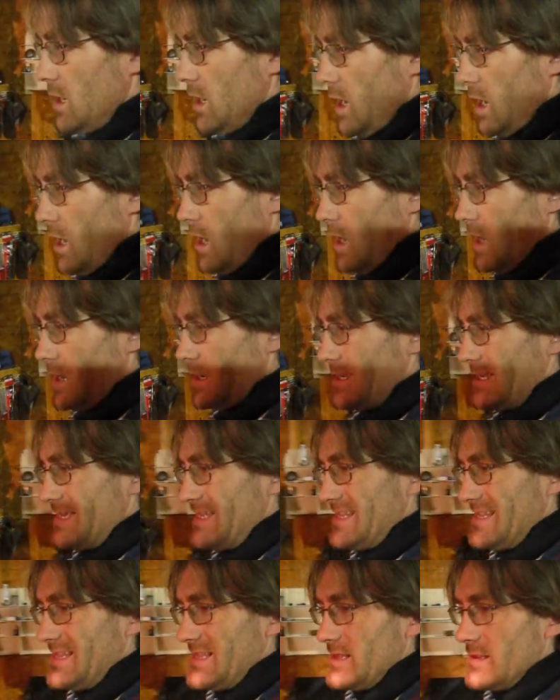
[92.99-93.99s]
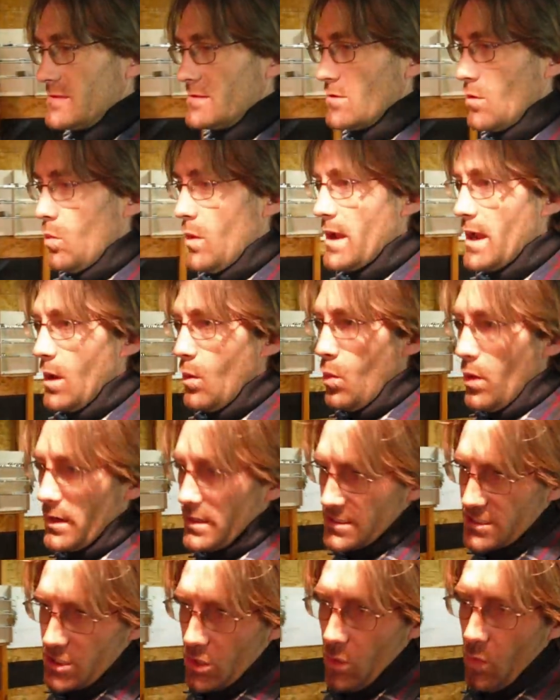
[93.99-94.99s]
uh, it, the way I want
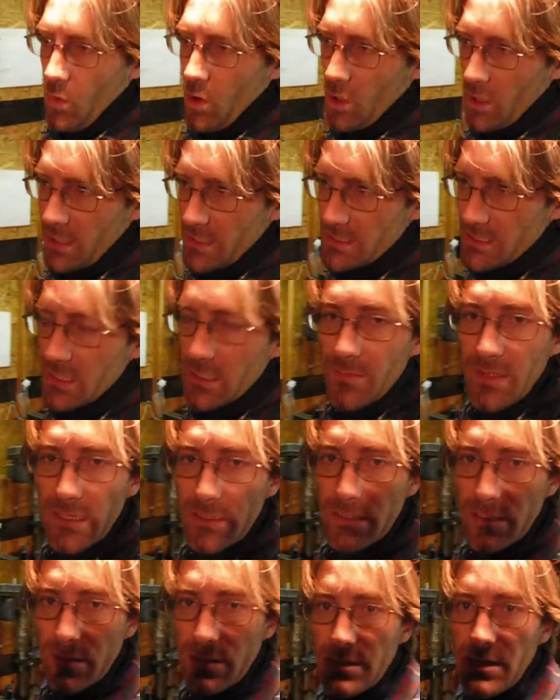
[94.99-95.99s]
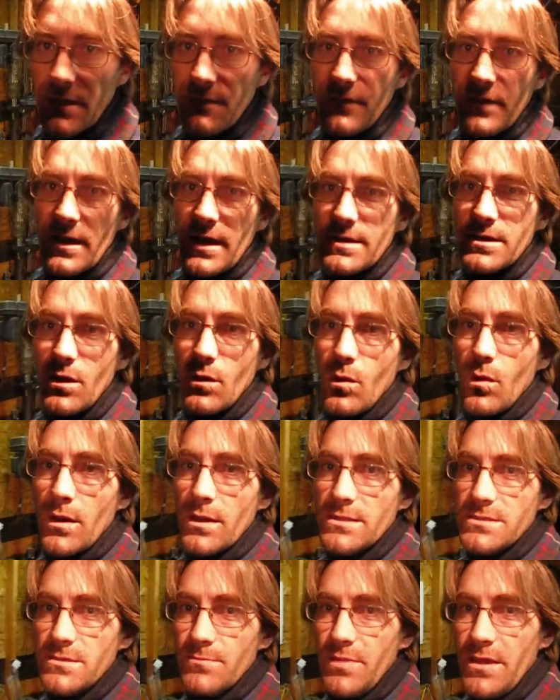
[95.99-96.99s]
it to work is going to be a little different. I don't
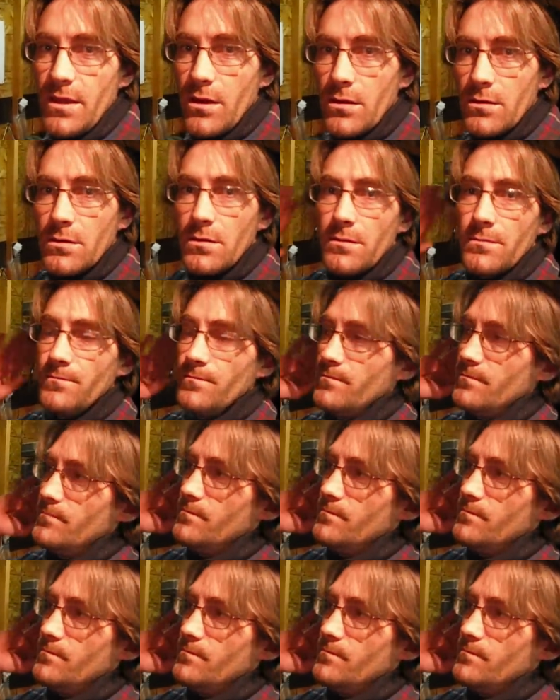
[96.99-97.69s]
want it to be on a